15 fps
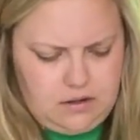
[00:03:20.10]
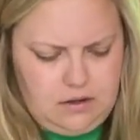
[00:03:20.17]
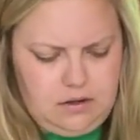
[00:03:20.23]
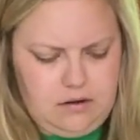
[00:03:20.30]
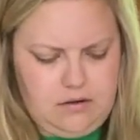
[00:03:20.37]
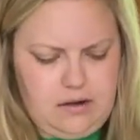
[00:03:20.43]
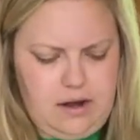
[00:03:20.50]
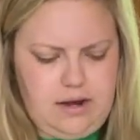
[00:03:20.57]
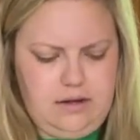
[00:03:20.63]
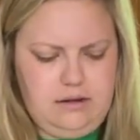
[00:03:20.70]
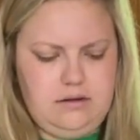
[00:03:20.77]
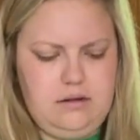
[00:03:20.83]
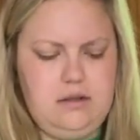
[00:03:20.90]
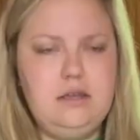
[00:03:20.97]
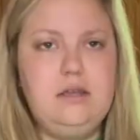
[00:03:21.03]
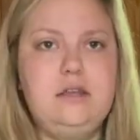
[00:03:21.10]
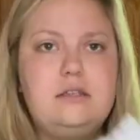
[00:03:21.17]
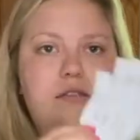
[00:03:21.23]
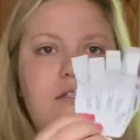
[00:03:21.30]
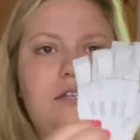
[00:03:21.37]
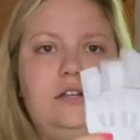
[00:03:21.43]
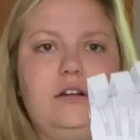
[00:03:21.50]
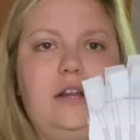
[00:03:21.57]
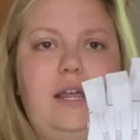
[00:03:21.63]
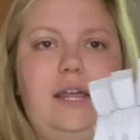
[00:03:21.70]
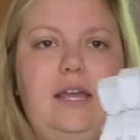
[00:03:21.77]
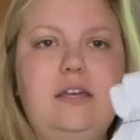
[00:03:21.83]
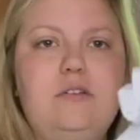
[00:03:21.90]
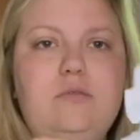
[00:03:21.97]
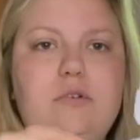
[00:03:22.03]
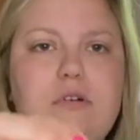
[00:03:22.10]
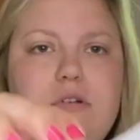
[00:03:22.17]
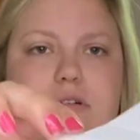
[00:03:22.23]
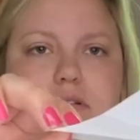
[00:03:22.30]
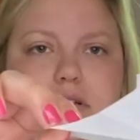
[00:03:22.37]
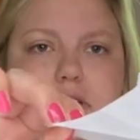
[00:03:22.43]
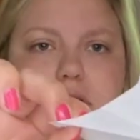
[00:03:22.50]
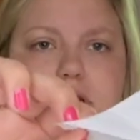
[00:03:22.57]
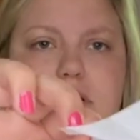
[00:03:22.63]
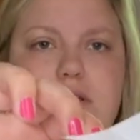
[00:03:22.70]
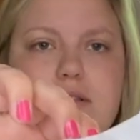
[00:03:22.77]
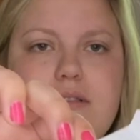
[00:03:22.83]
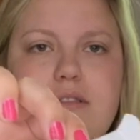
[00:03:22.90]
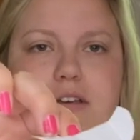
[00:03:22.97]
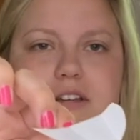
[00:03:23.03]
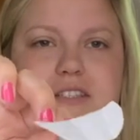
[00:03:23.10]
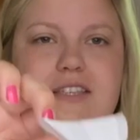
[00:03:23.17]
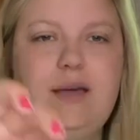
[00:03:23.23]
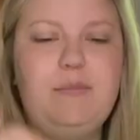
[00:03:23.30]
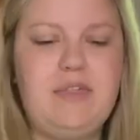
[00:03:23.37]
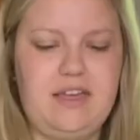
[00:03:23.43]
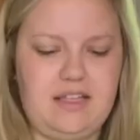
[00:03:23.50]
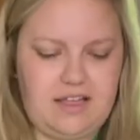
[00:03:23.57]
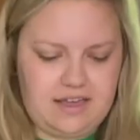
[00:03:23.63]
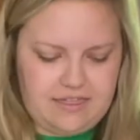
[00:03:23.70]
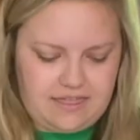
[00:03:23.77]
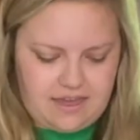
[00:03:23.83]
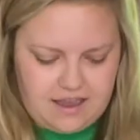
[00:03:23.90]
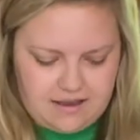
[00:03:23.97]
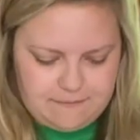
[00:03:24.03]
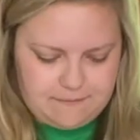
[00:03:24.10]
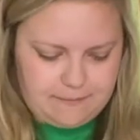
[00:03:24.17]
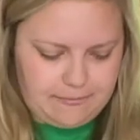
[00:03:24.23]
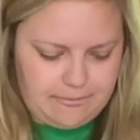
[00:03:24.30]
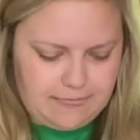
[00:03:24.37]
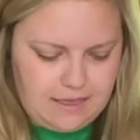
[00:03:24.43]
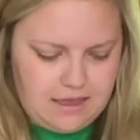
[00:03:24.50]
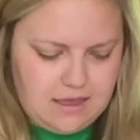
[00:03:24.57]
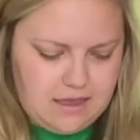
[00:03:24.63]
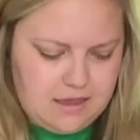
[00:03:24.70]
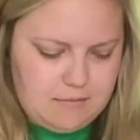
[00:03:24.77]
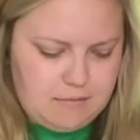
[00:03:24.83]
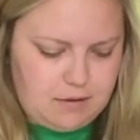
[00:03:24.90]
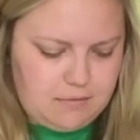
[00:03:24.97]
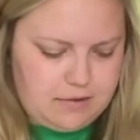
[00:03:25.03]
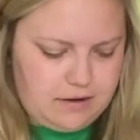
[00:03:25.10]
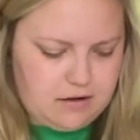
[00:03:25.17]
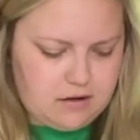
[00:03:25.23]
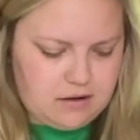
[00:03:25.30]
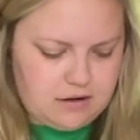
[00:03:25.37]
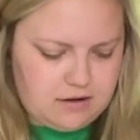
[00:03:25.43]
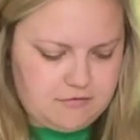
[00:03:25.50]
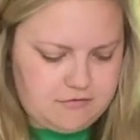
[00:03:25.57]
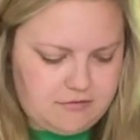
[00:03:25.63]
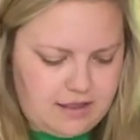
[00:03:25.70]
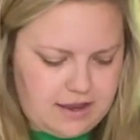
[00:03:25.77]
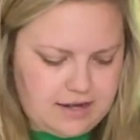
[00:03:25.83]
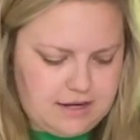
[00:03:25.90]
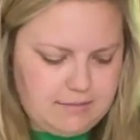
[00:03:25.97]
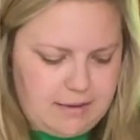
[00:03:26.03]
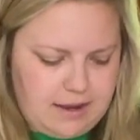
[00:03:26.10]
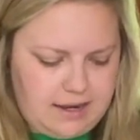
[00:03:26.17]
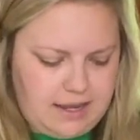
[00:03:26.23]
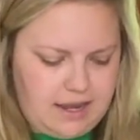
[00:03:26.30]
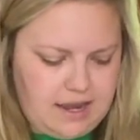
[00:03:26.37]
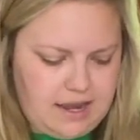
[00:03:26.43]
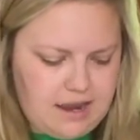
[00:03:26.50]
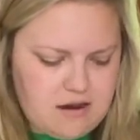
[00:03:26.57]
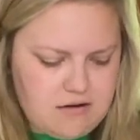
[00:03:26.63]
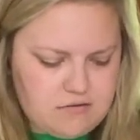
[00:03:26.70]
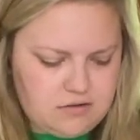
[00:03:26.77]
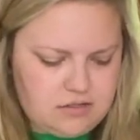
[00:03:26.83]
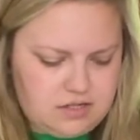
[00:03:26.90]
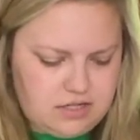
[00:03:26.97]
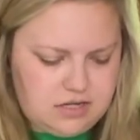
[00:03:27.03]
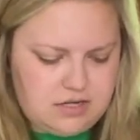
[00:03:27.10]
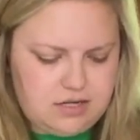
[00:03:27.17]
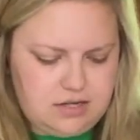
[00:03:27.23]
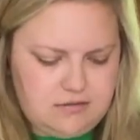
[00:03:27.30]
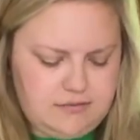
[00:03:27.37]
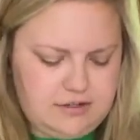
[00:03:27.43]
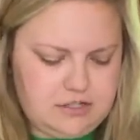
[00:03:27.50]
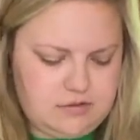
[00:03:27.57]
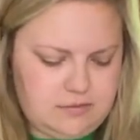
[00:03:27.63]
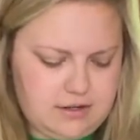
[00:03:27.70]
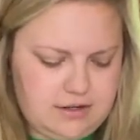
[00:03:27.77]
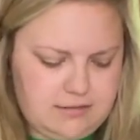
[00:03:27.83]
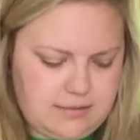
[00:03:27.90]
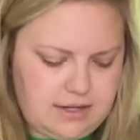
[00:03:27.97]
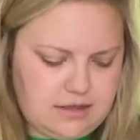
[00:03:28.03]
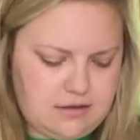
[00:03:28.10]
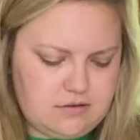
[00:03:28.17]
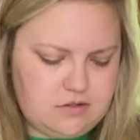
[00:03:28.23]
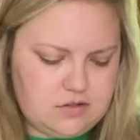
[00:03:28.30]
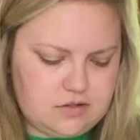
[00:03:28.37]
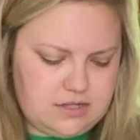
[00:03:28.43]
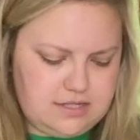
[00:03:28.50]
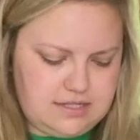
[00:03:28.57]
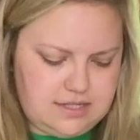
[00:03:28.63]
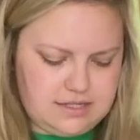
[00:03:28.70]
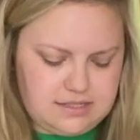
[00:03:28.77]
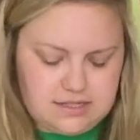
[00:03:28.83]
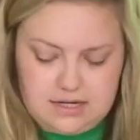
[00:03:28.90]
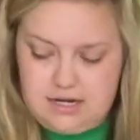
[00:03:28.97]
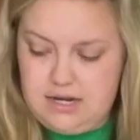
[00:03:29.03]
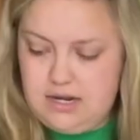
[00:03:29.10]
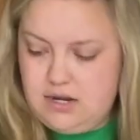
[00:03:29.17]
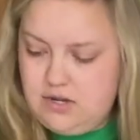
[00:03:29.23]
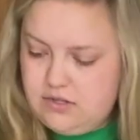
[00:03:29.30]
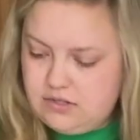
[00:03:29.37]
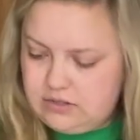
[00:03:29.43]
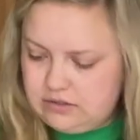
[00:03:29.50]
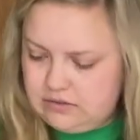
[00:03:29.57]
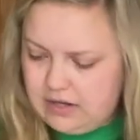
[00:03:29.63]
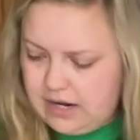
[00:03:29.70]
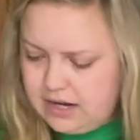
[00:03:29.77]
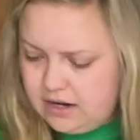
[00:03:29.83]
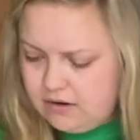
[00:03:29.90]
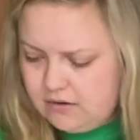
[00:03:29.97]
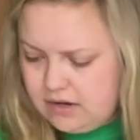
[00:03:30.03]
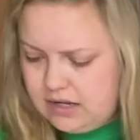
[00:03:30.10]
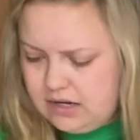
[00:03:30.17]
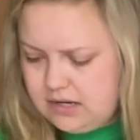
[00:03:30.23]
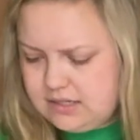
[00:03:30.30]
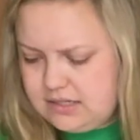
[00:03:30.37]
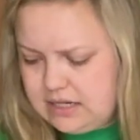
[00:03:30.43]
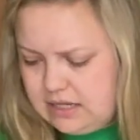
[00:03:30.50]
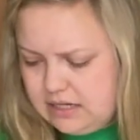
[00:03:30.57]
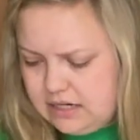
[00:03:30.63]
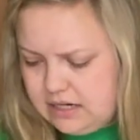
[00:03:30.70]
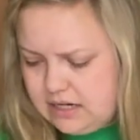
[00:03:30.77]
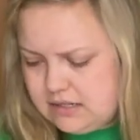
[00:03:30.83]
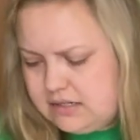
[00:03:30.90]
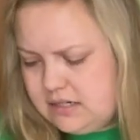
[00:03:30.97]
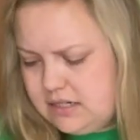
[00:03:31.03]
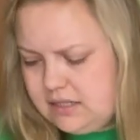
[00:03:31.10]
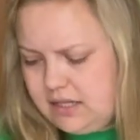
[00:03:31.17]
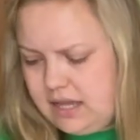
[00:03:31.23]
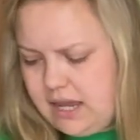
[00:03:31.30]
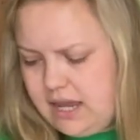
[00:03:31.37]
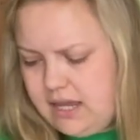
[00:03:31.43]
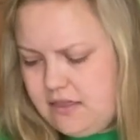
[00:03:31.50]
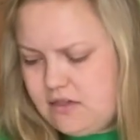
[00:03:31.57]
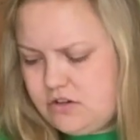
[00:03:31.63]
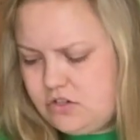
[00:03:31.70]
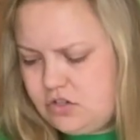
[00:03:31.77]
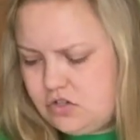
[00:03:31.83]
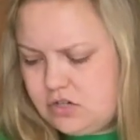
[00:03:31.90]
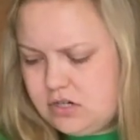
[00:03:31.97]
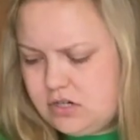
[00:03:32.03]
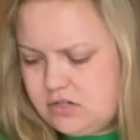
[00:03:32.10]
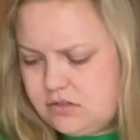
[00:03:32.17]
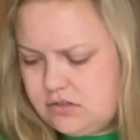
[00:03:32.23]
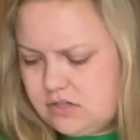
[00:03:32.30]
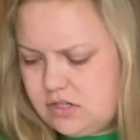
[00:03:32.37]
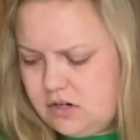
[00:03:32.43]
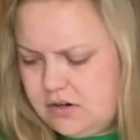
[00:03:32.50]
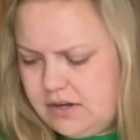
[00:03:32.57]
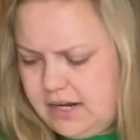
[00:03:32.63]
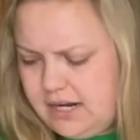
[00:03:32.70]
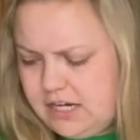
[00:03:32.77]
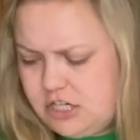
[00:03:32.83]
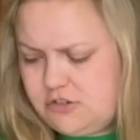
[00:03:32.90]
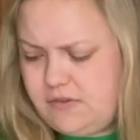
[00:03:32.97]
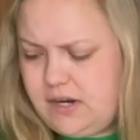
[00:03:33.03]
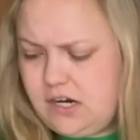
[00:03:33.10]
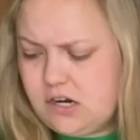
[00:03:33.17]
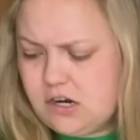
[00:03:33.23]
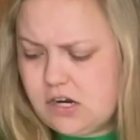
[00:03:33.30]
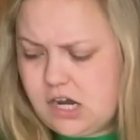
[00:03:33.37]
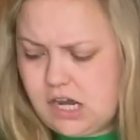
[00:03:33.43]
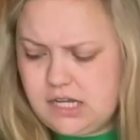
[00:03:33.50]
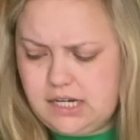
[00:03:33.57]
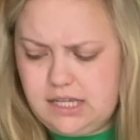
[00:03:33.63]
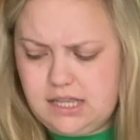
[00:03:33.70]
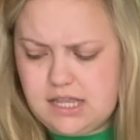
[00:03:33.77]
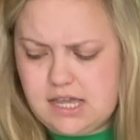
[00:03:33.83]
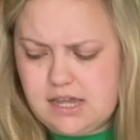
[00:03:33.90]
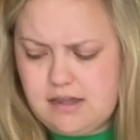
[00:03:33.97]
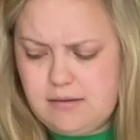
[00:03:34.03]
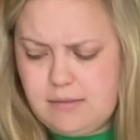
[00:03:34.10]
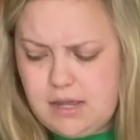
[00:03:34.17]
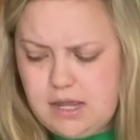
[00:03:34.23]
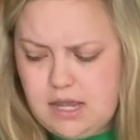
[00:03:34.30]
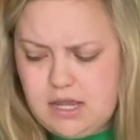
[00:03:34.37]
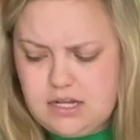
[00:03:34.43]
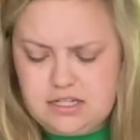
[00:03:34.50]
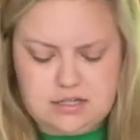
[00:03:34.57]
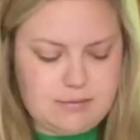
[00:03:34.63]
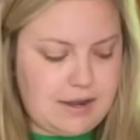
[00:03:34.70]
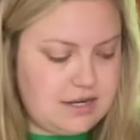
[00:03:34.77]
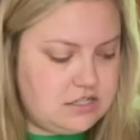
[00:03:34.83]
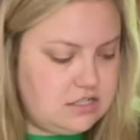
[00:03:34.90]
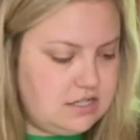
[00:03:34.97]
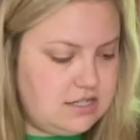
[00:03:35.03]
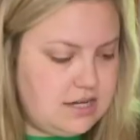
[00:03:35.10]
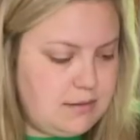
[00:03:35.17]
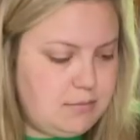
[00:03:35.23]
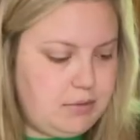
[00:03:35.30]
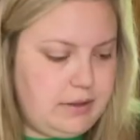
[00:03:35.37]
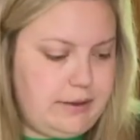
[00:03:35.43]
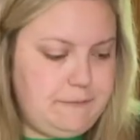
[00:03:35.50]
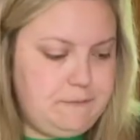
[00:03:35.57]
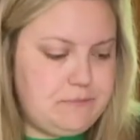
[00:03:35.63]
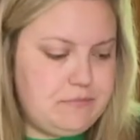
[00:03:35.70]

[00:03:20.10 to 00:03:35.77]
All right, so your hand will look something like that, but we are going to flatten it back out. We just wanted to make those creases. So now it is telling us to lay the straws on each finger, cutting them to match the template.